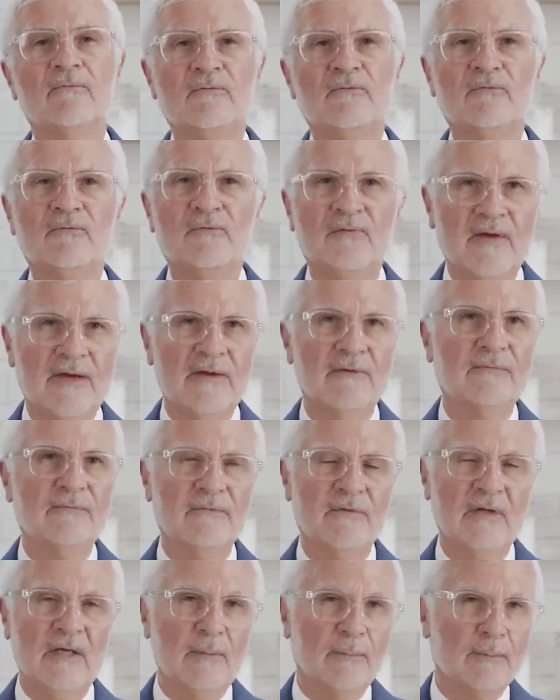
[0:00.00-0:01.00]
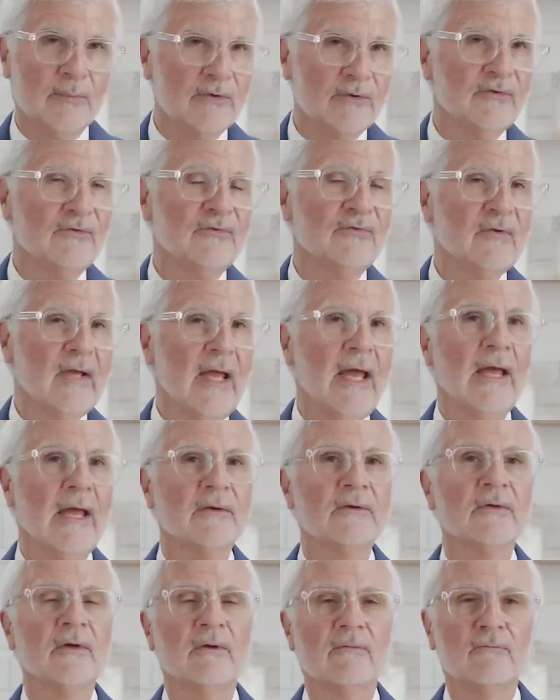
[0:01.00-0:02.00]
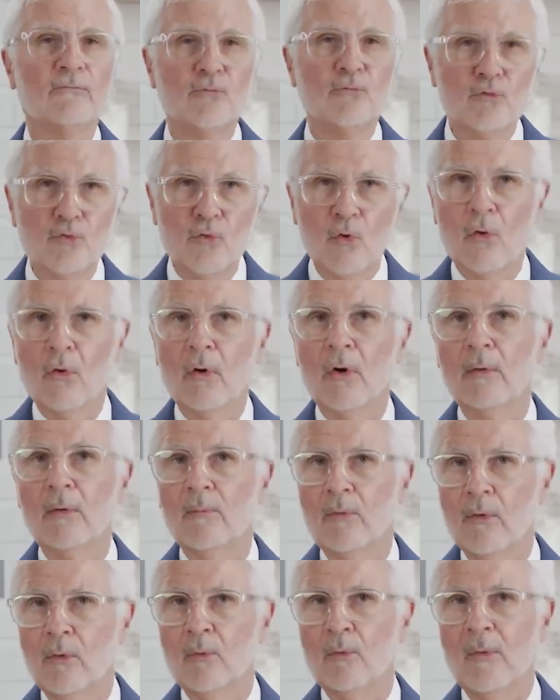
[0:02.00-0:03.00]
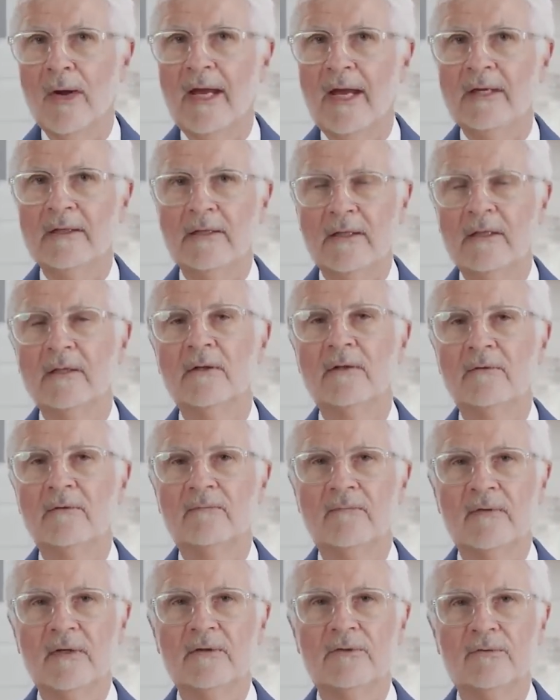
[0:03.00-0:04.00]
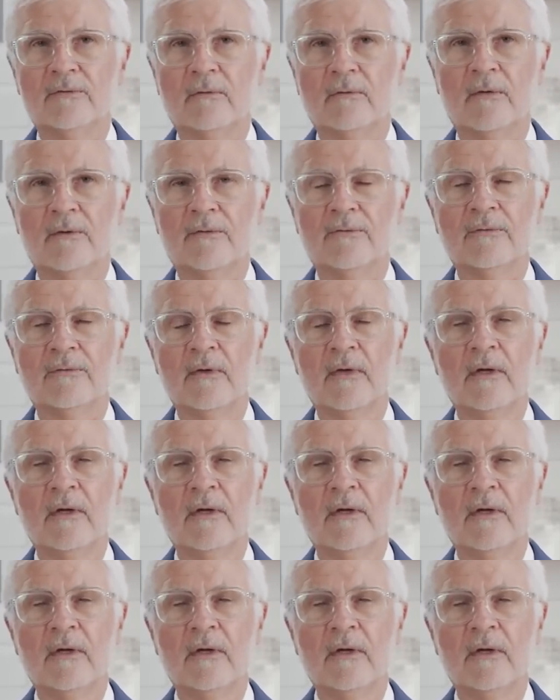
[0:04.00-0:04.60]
50% of normal weight individuals